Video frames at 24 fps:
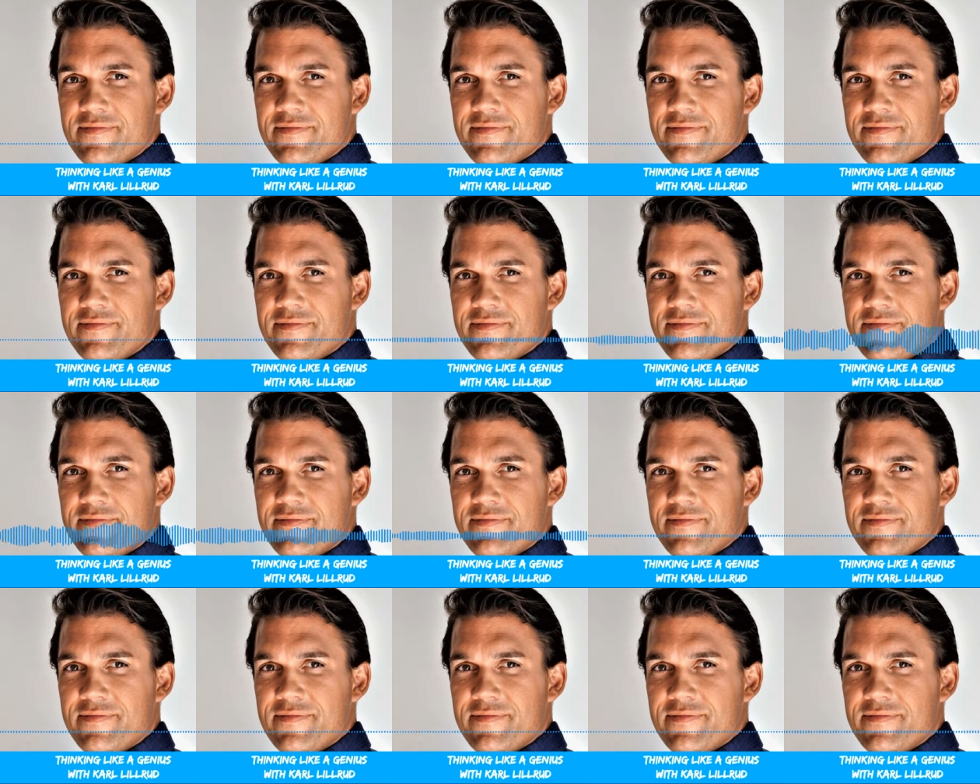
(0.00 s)
we
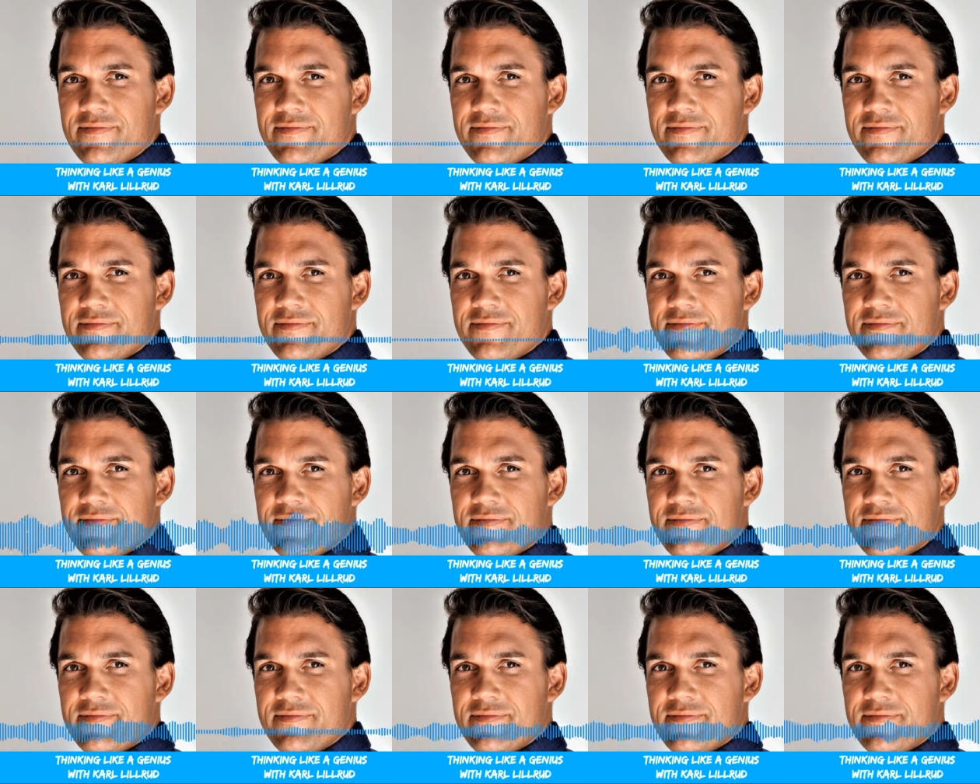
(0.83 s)
kind
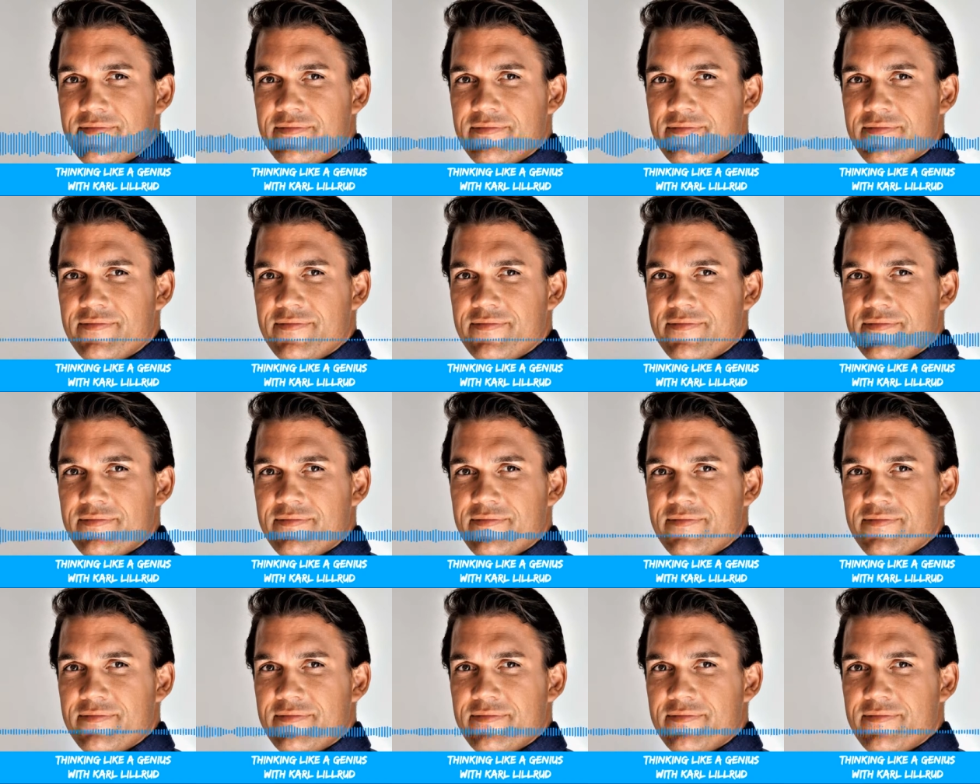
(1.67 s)
of loop these
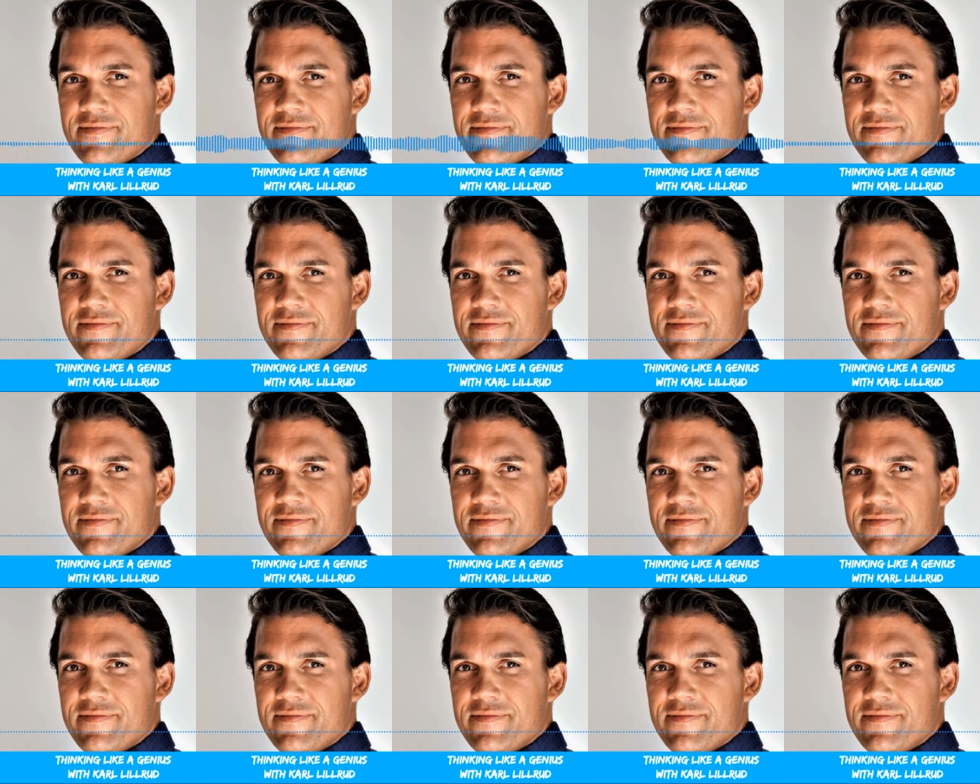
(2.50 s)
things
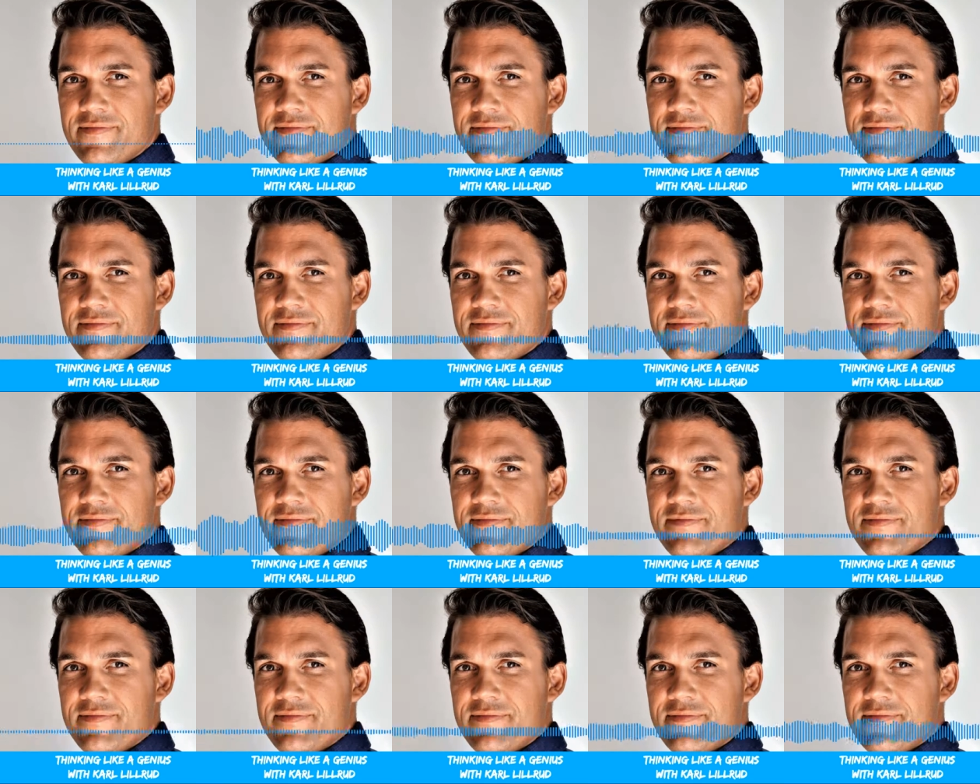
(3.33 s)
yeah to make
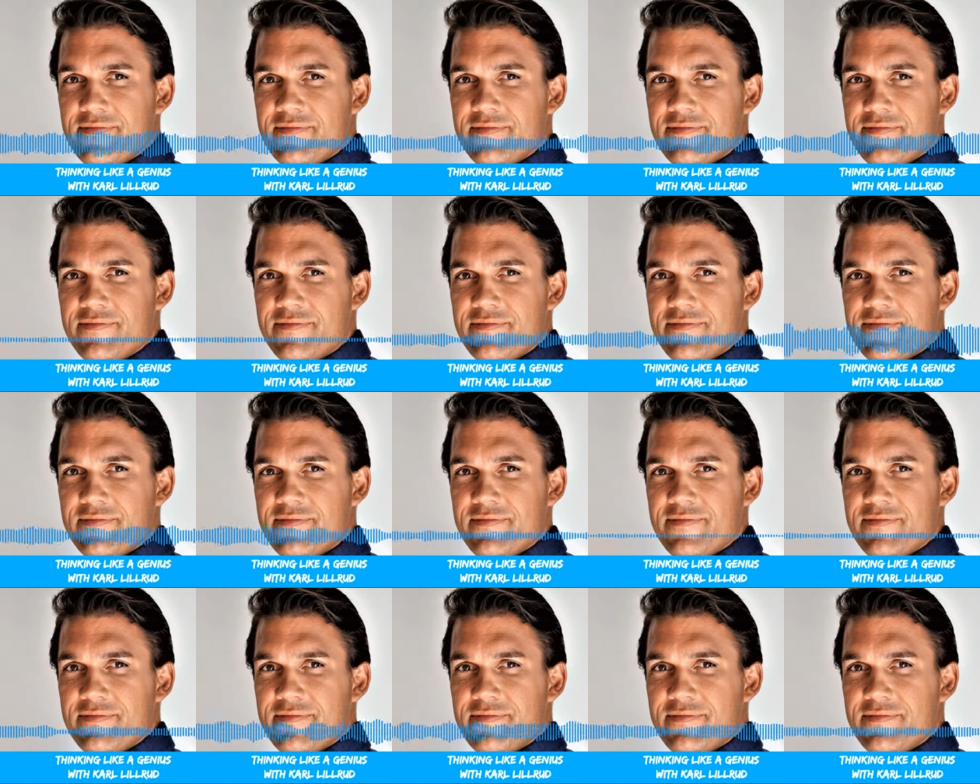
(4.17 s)
sure that we don't
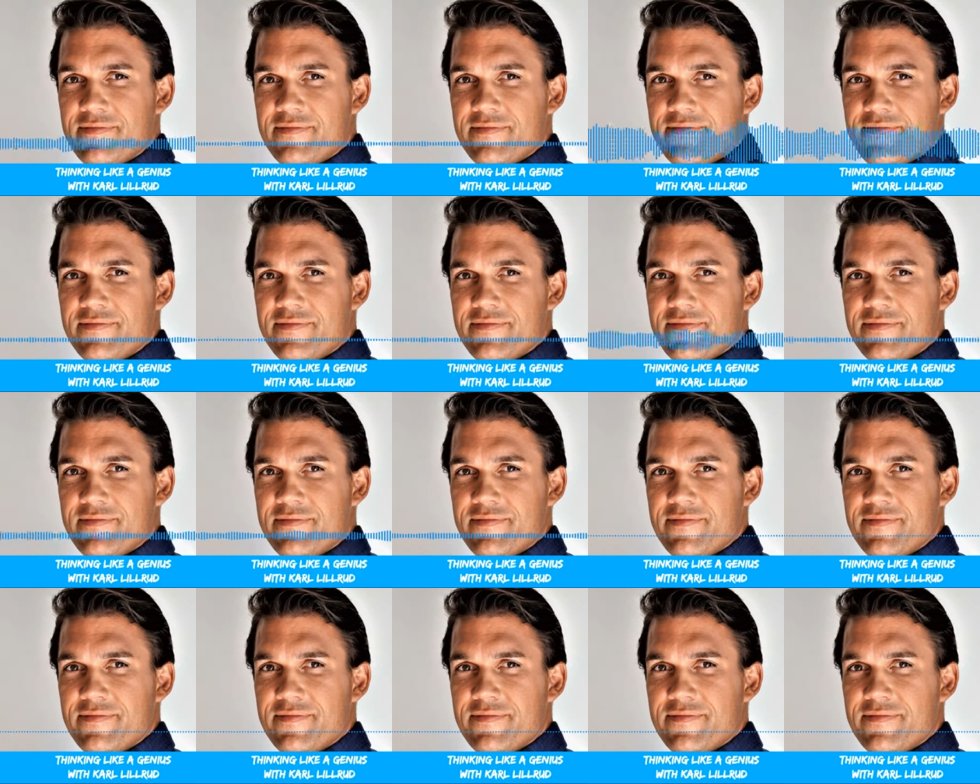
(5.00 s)
lose track of them